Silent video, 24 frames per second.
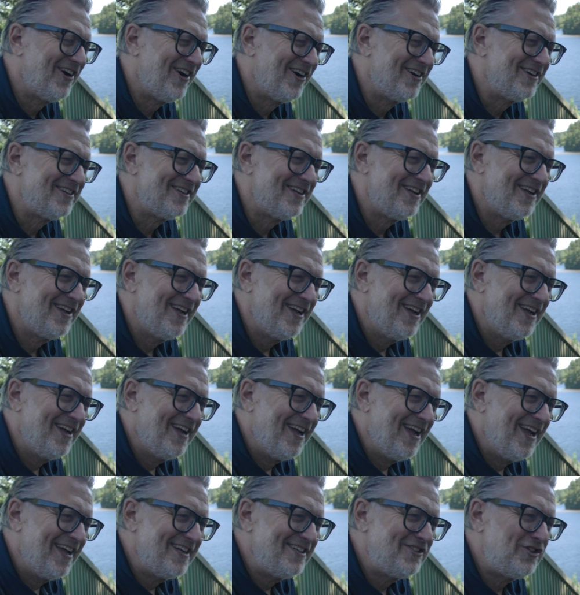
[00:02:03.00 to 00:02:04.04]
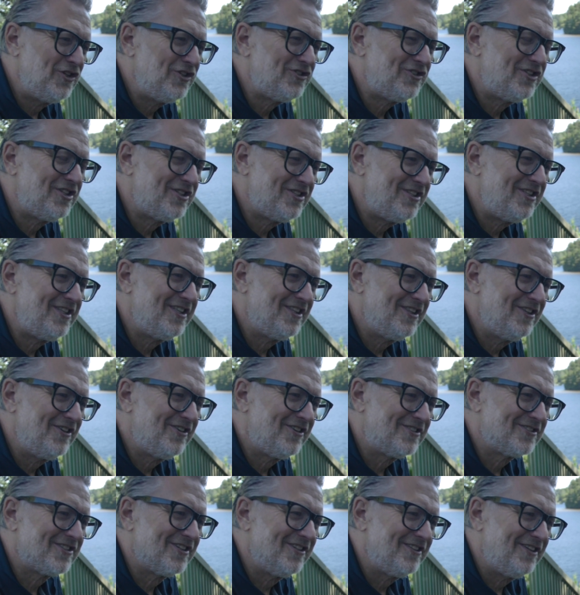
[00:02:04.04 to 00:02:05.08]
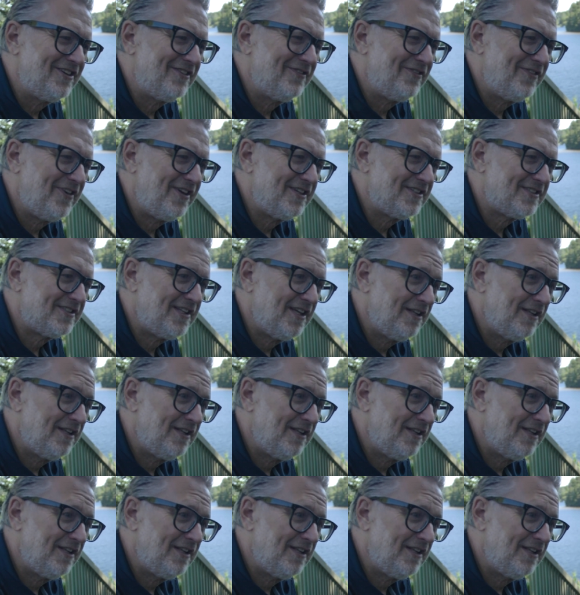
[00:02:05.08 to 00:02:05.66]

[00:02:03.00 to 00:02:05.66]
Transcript: cart just to see the looks on their face.